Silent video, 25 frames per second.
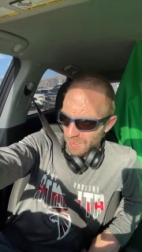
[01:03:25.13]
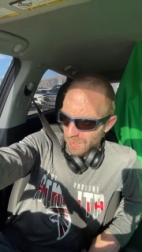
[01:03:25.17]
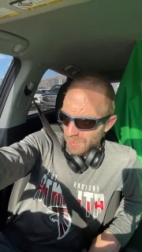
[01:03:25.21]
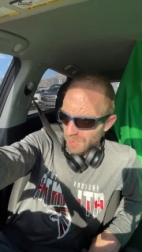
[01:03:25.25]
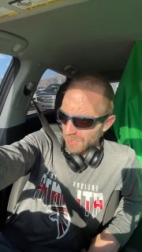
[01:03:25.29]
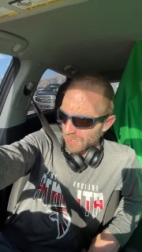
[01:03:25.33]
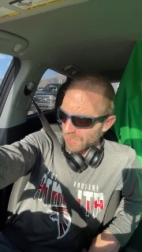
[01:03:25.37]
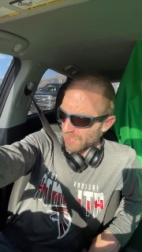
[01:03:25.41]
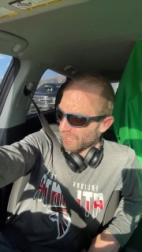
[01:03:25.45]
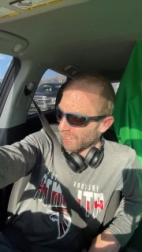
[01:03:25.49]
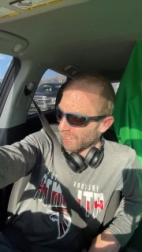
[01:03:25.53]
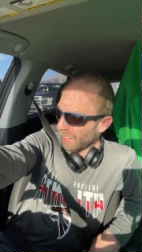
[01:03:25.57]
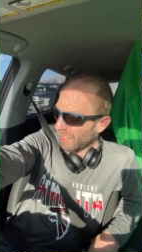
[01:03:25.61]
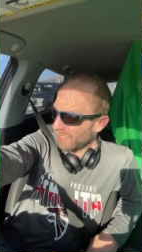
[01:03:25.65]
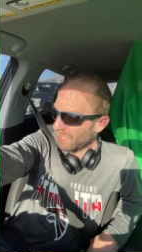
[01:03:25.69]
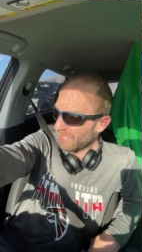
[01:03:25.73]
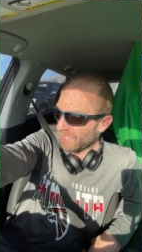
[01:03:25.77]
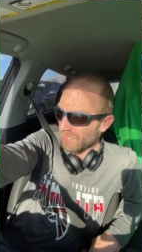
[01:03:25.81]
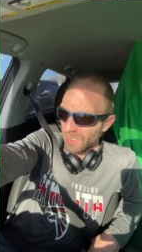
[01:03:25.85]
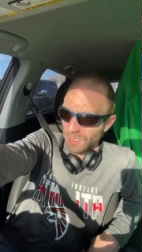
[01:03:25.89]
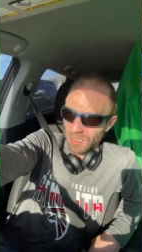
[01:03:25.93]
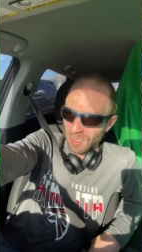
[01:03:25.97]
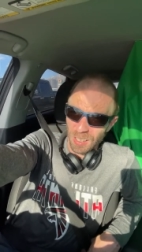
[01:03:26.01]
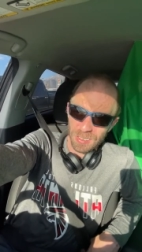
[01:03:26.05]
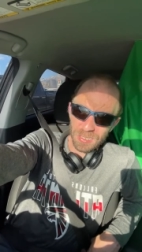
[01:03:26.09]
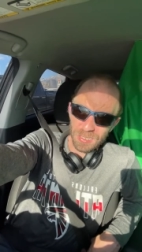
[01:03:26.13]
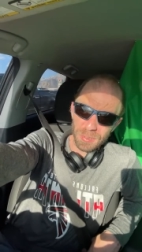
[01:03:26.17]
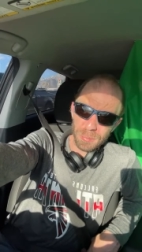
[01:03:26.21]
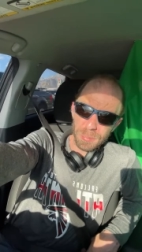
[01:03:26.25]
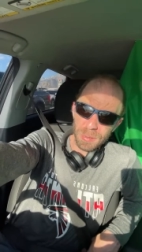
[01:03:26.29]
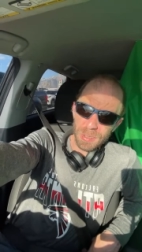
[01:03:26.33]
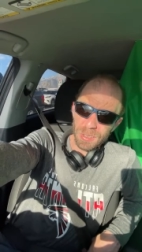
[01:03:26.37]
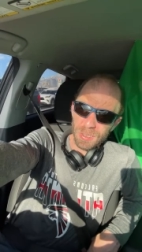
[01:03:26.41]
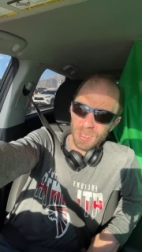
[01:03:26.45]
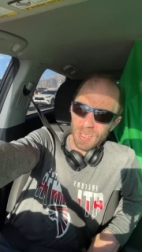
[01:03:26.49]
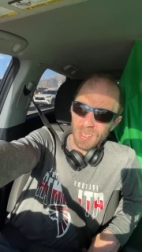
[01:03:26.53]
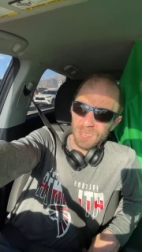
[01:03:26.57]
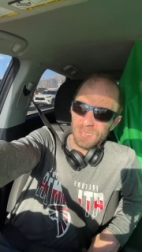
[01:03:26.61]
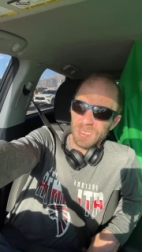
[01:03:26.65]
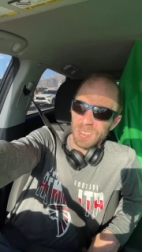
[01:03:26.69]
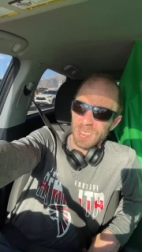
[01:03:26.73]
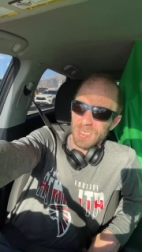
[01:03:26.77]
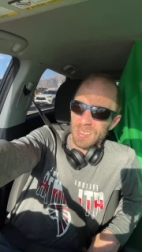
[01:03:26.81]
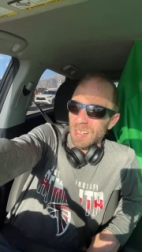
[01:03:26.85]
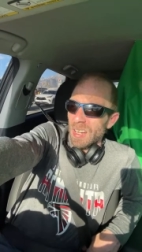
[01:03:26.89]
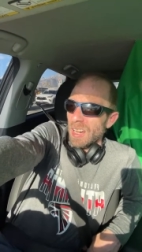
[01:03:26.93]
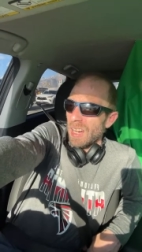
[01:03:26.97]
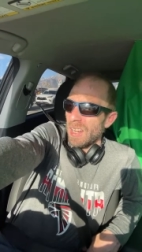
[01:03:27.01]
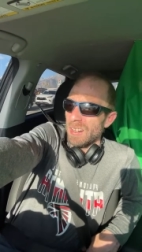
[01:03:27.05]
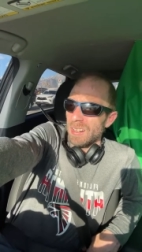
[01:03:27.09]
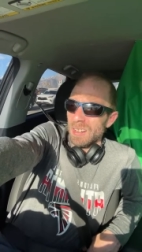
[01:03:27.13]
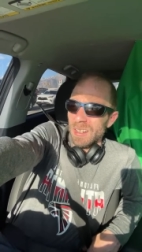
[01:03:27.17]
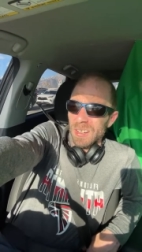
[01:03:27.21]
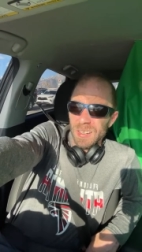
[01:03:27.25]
Stay still hasn't been lifted yet.